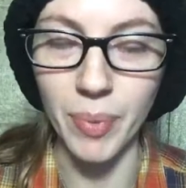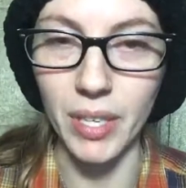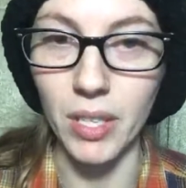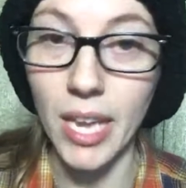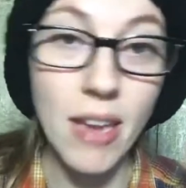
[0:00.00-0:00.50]

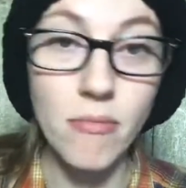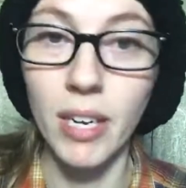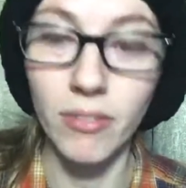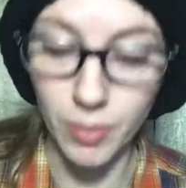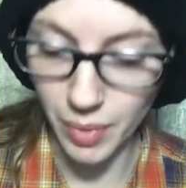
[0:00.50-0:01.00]
button. Hit
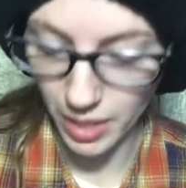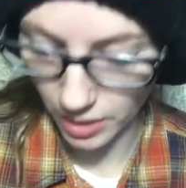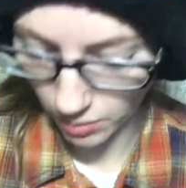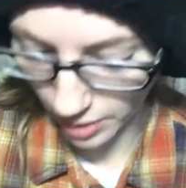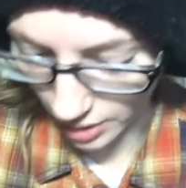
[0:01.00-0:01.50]
whatever button
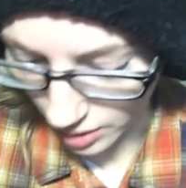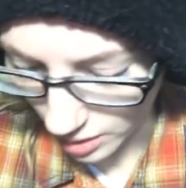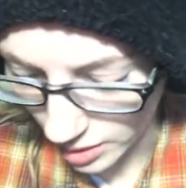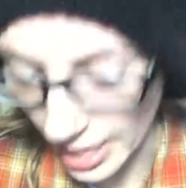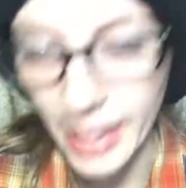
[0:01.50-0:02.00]
you want.
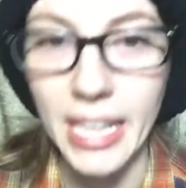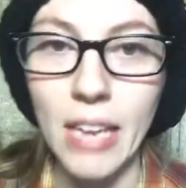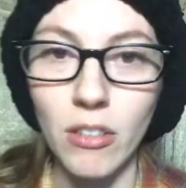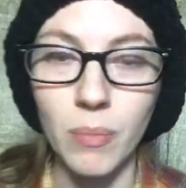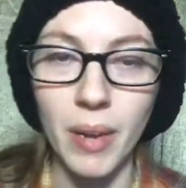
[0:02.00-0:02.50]
Not the
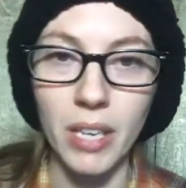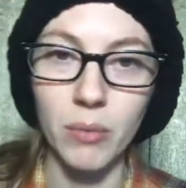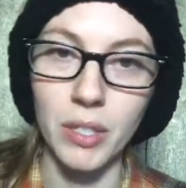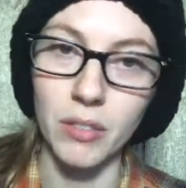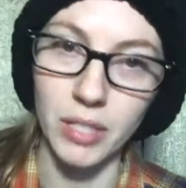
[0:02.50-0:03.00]
angry
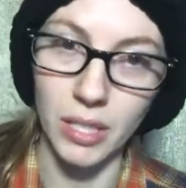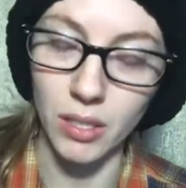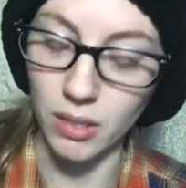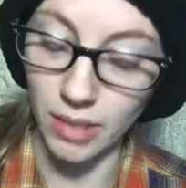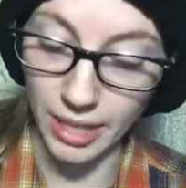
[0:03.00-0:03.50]
button.
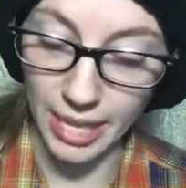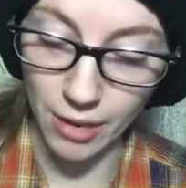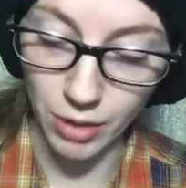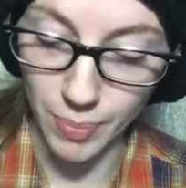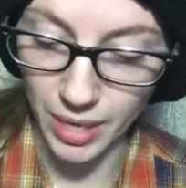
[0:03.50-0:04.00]
Not the
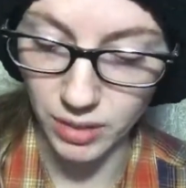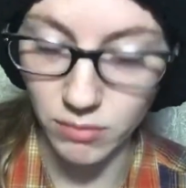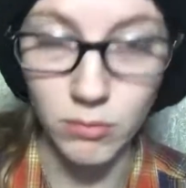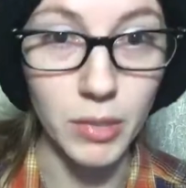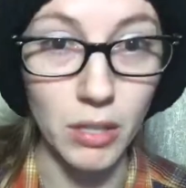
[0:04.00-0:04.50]
angry
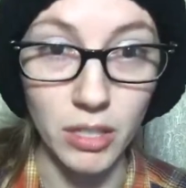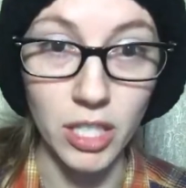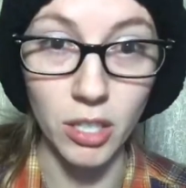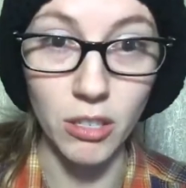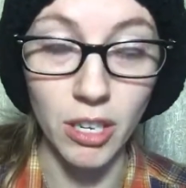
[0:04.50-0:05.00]
button. We only
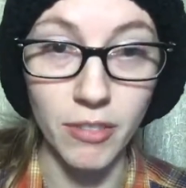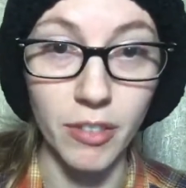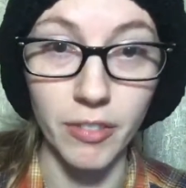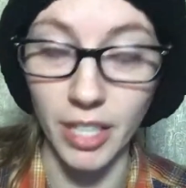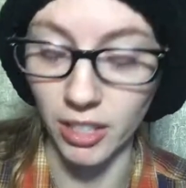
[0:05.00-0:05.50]
share love
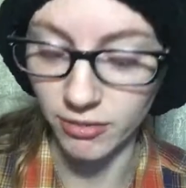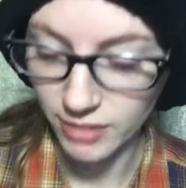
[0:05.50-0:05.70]
over here.